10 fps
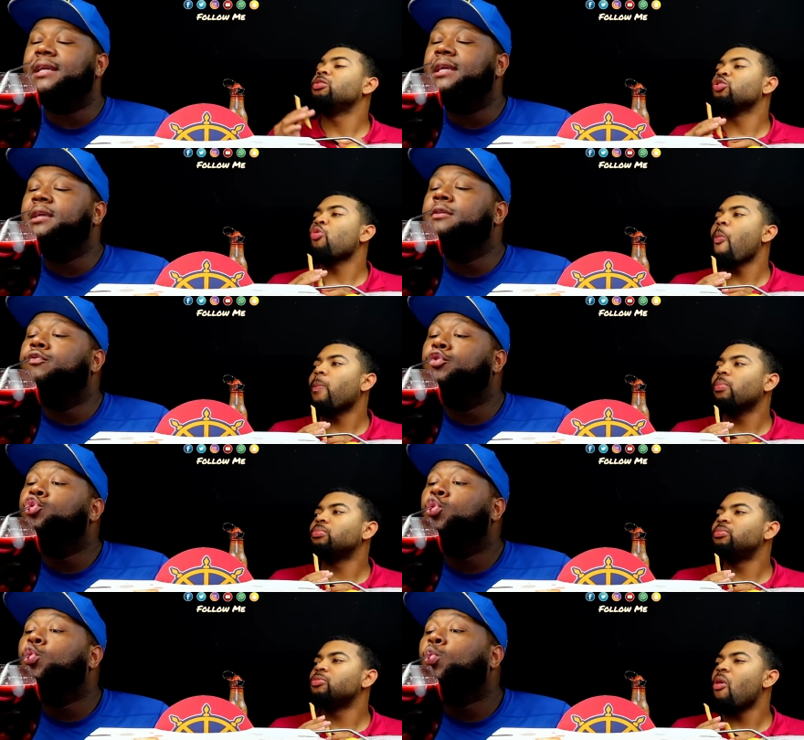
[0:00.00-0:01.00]
Speaker 1: Eve.
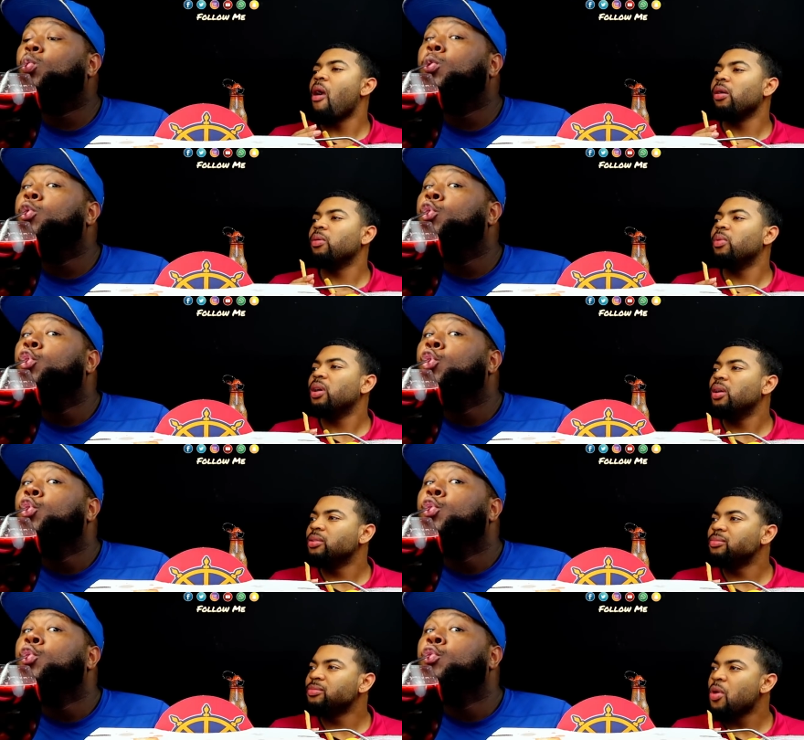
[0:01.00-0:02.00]
What?
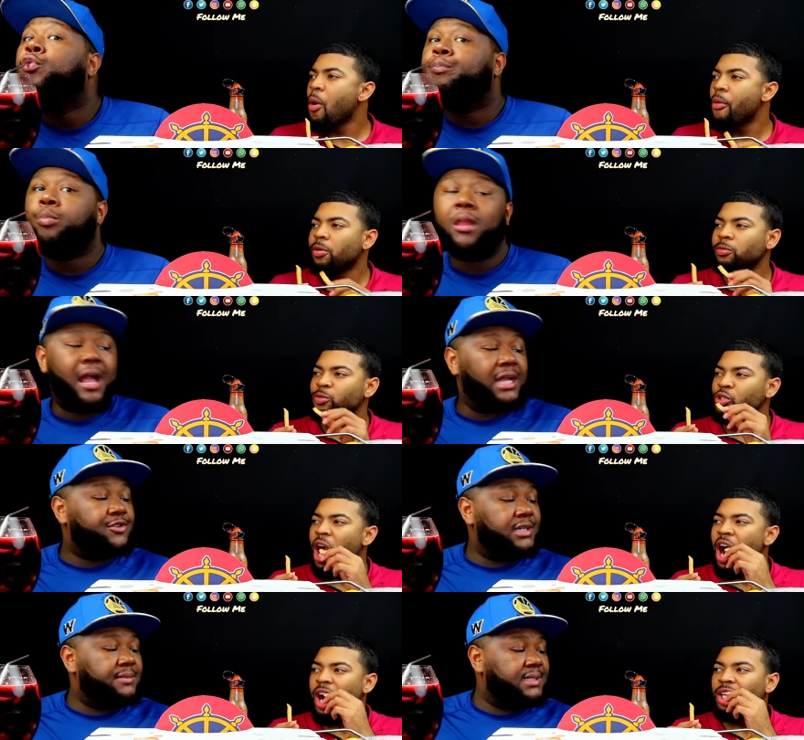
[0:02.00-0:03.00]
Alright, it's
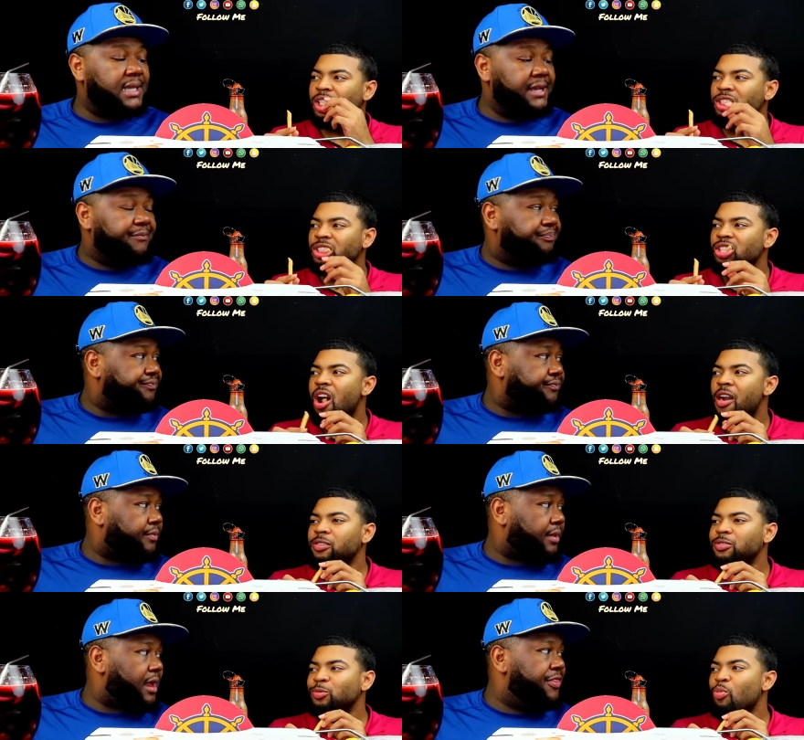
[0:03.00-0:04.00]
Christmas Eve.
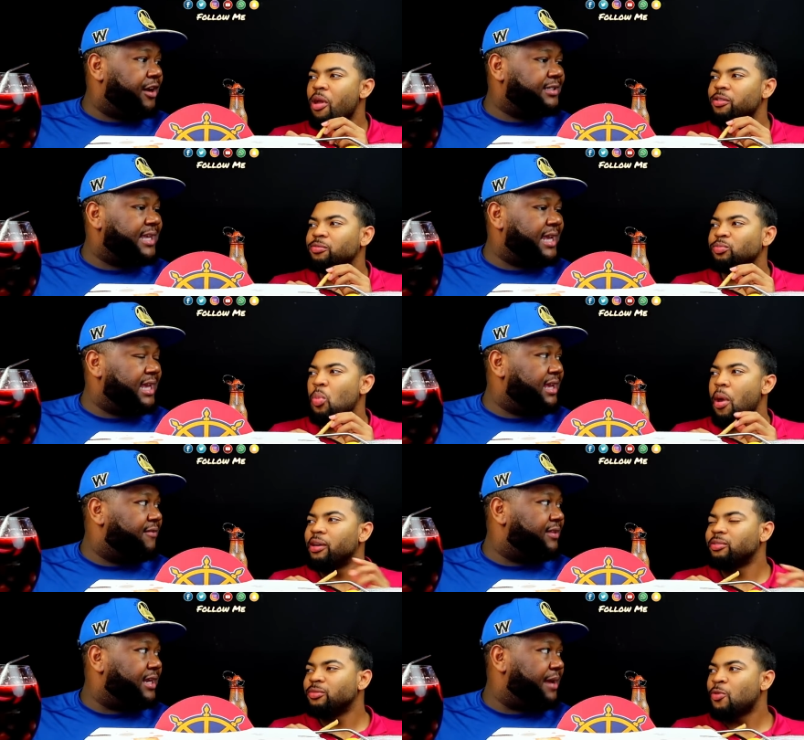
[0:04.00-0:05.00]
Thursday
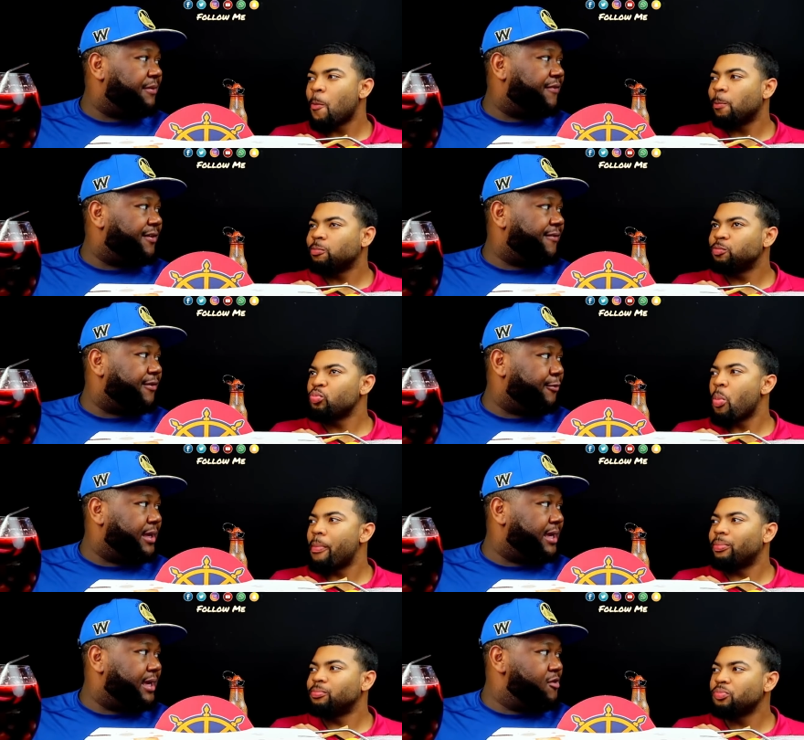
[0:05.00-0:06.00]
Eve. The day before the
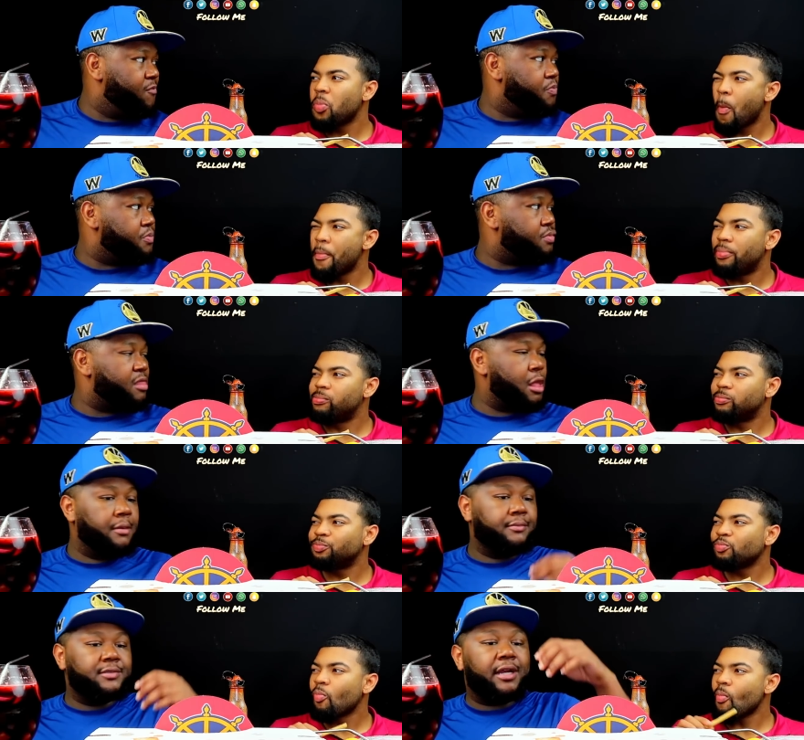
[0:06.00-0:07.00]
weekend.
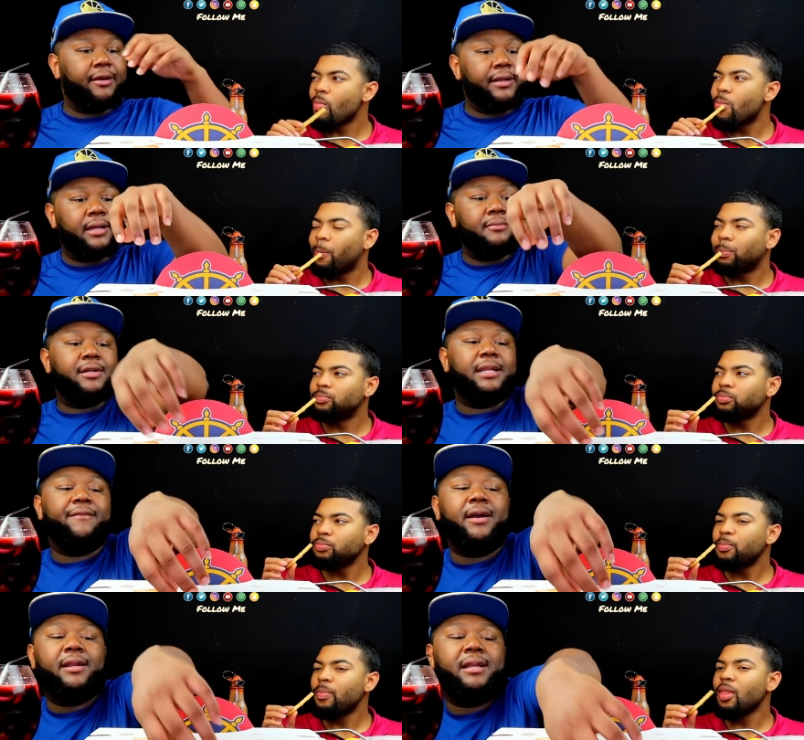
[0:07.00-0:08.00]
Turn up. You ain't never
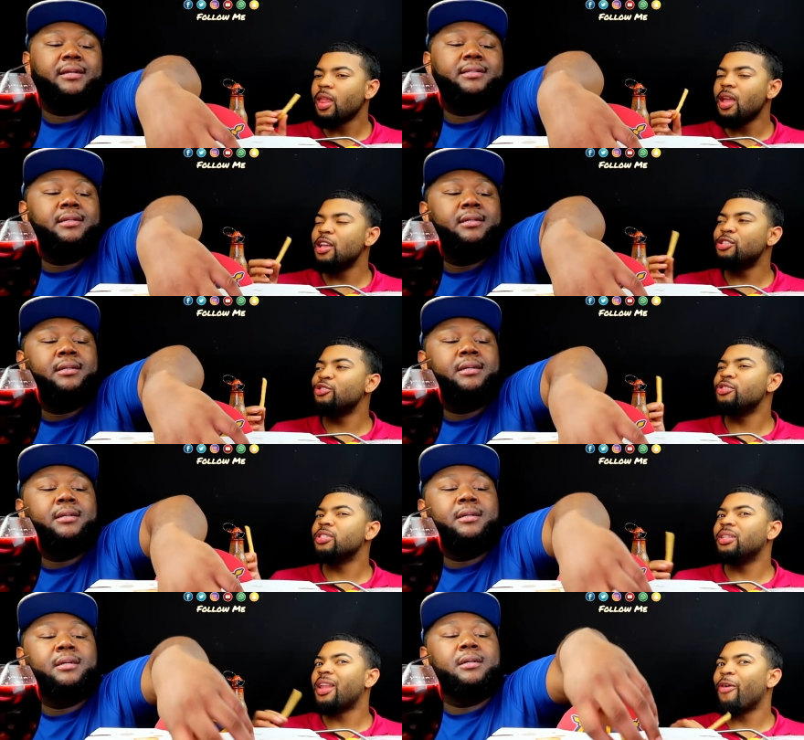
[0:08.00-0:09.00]
heard of this? It's
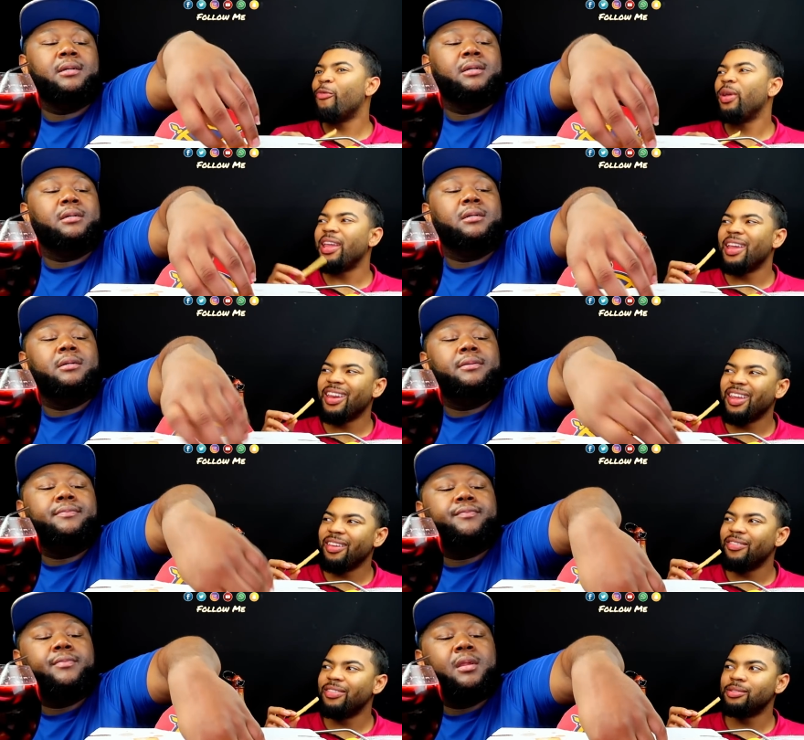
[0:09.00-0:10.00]
usually like weekend
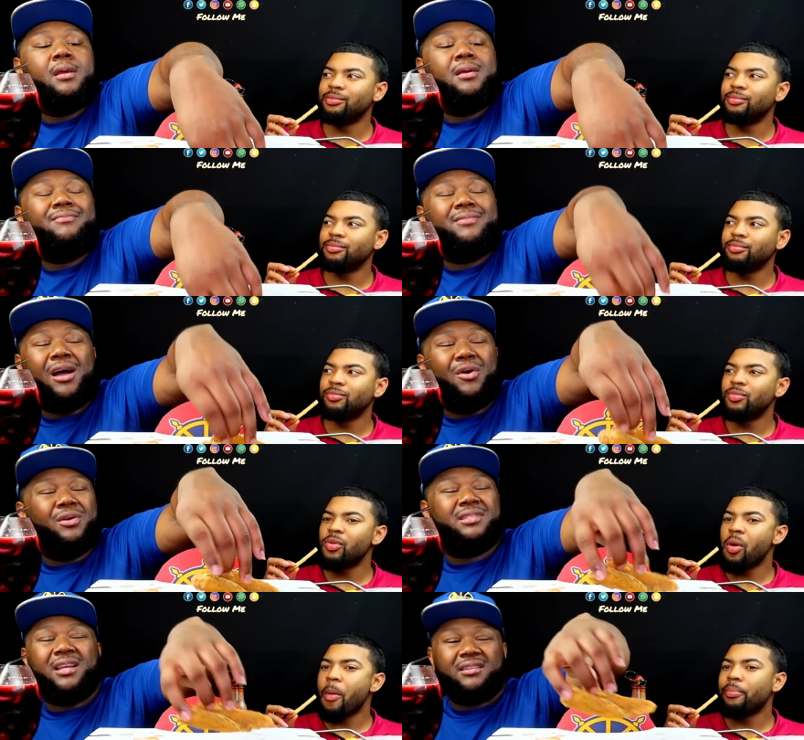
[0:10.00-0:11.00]
Eve. No,
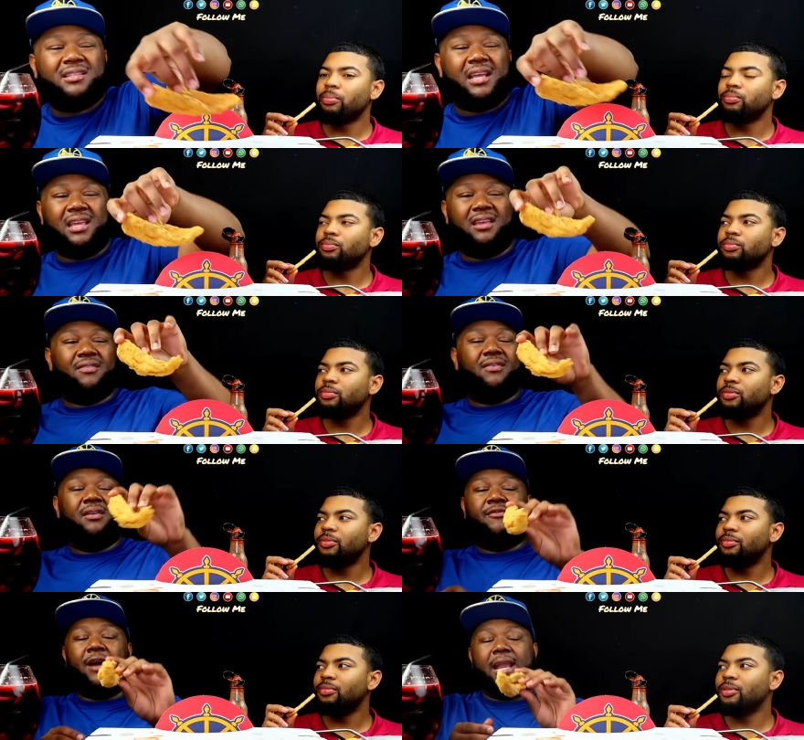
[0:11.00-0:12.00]
it's Thursday Eve. Mm.
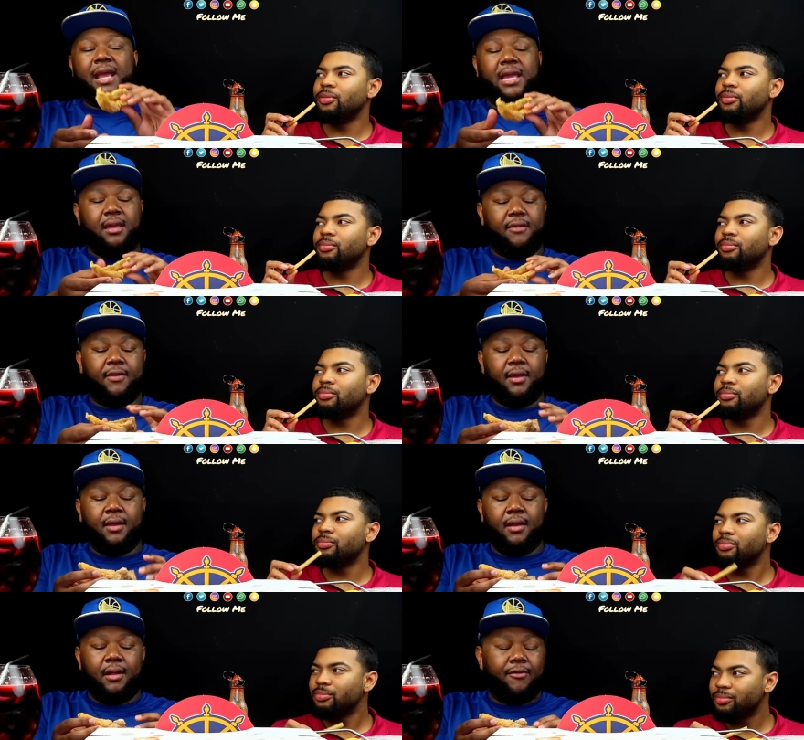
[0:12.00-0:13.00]
Friday Eve.
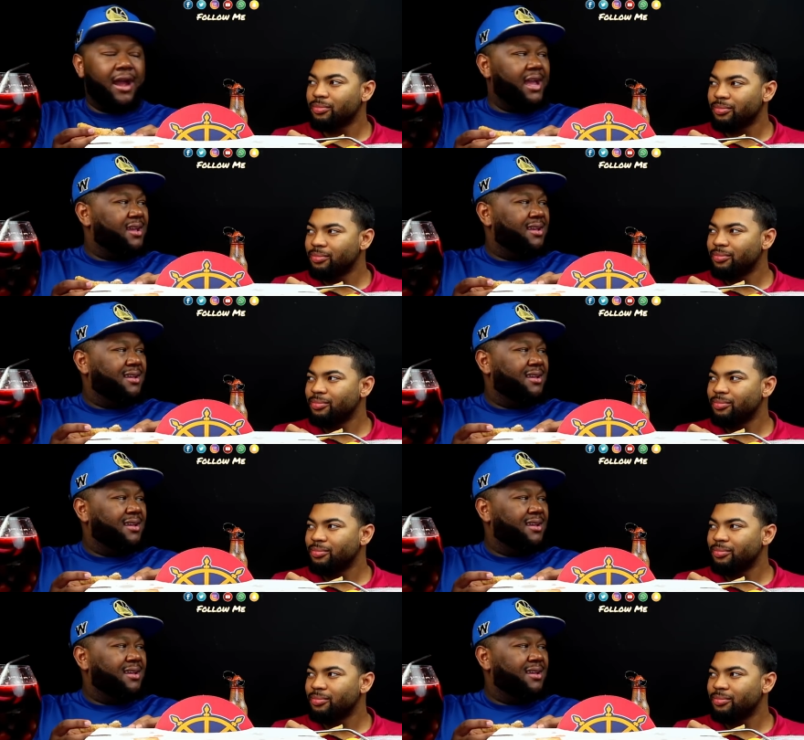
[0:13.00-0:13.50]
Right?